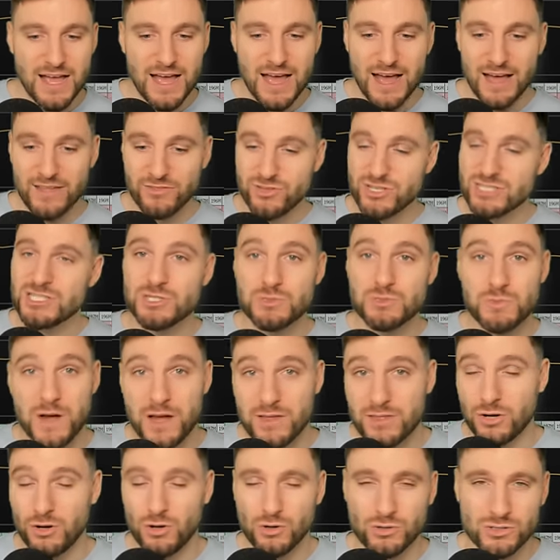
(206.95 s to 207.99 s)
And this is where
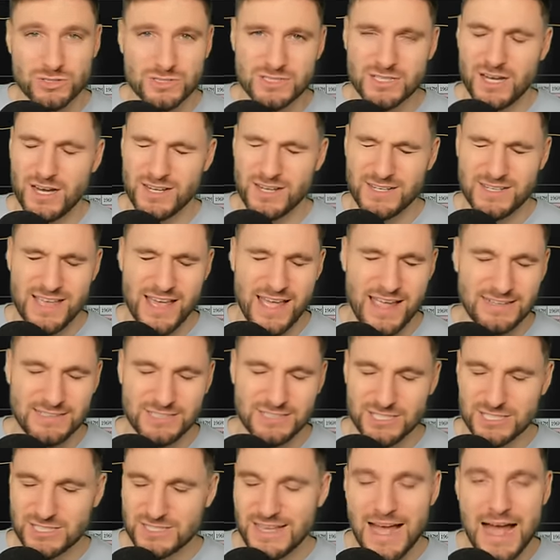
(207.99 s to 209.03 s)
the long started getting
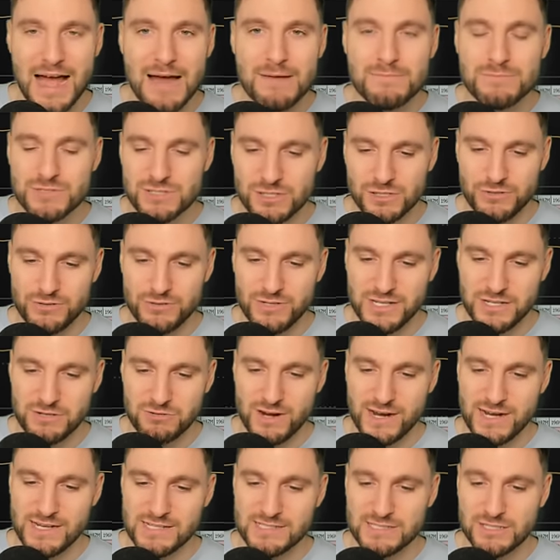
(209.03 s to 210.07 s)
just absolutely
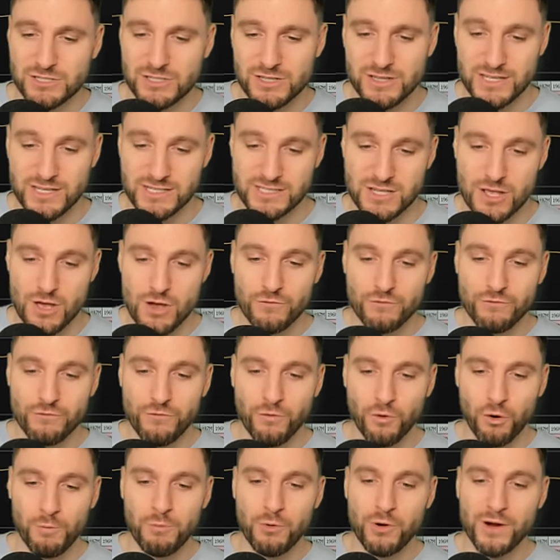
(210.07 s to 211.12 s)
crazy. Look at this,
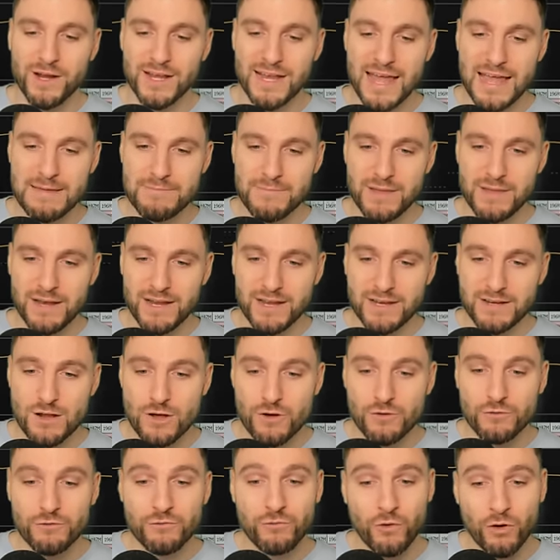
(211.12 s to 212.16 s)
four point eight million,
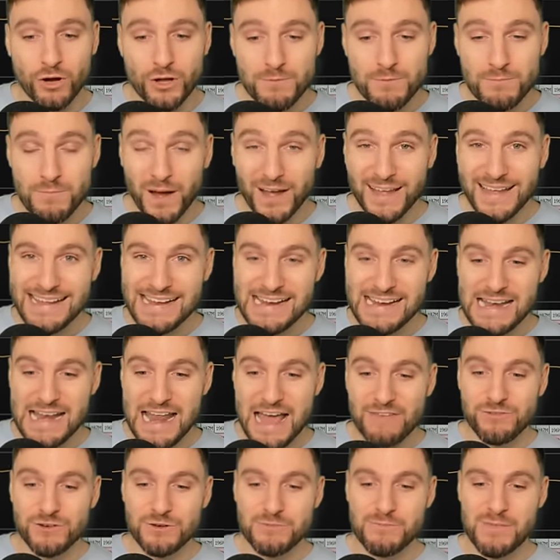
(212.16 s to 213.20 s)
followed by
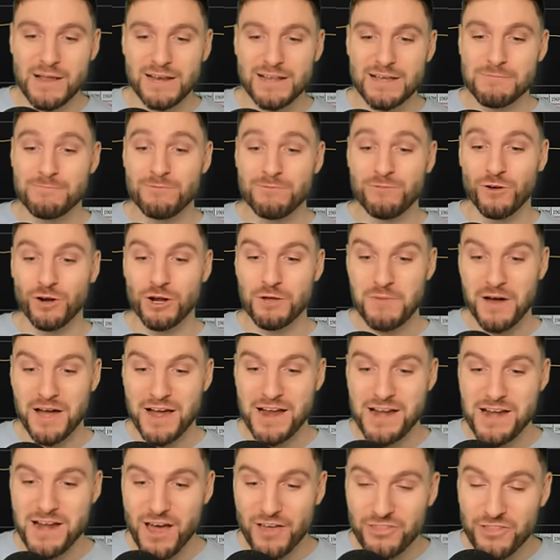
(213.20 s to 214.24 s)
eleven million, followed by
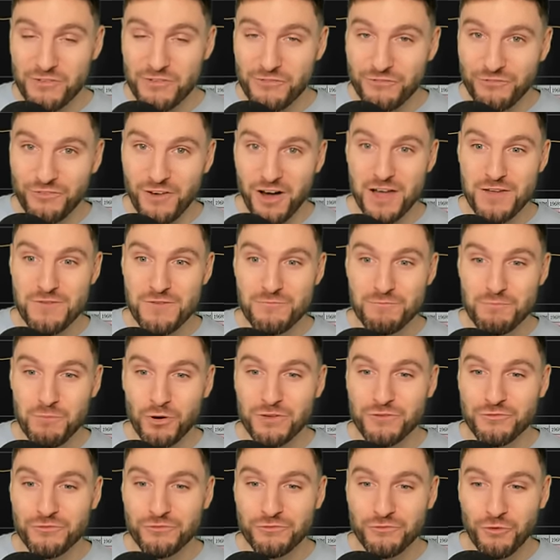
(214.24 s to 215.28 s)
another five
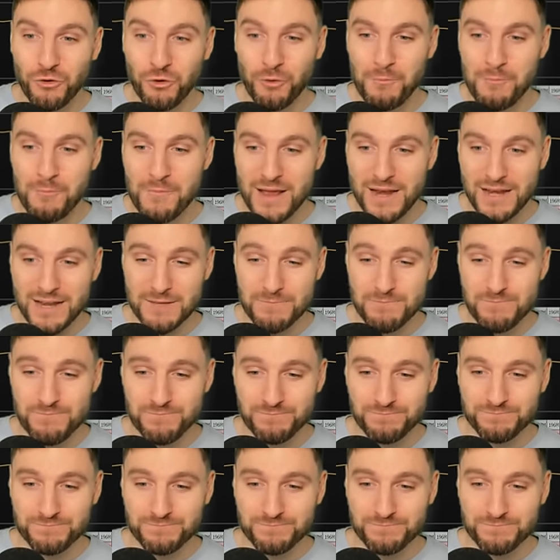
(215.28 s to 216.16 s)
point four million.